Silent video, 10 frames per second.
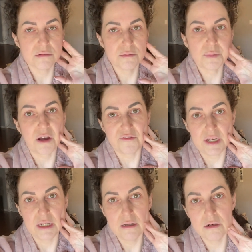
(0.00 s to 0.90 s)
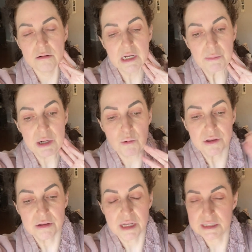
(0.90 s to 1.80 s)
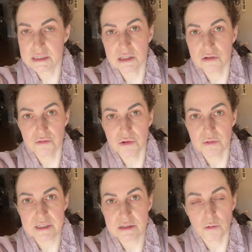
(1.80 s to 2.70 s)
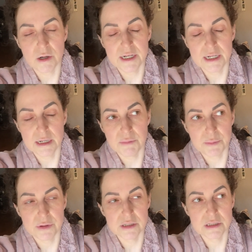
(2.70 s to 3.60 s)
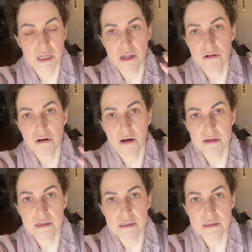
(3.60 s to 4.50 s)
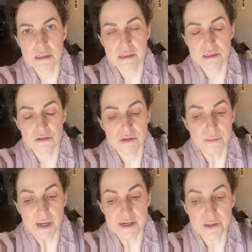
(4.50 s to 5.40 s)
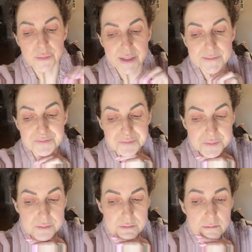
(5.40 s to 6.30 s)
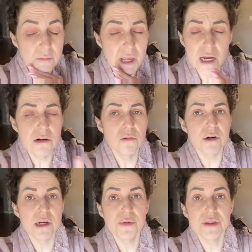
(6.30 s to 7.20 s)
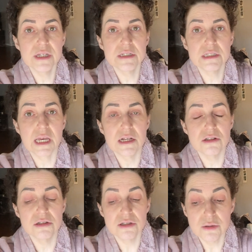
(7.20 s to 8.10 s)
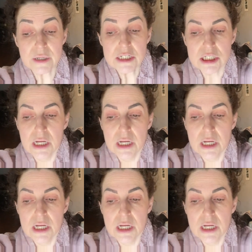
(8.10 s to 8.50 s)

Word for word: puffy, you know what I mean? Whether that's the, the reason why I'm up on the scale or not, it, it doesn't really matter, but I don't worry about the scale too, too much.